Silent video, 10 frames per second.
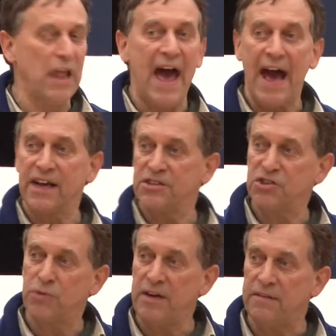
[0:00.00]
black,
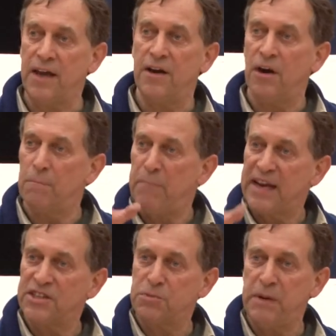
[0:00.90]
street theater,
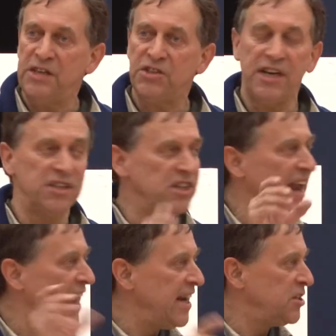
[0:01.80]
pick a species,
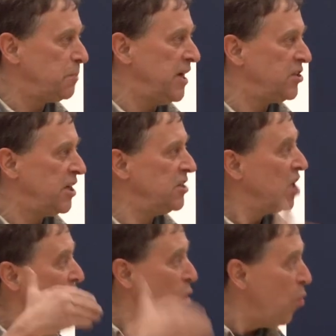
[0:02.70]
any species,
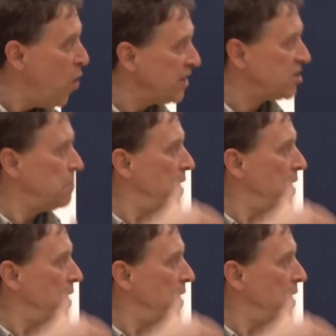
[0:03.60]
once a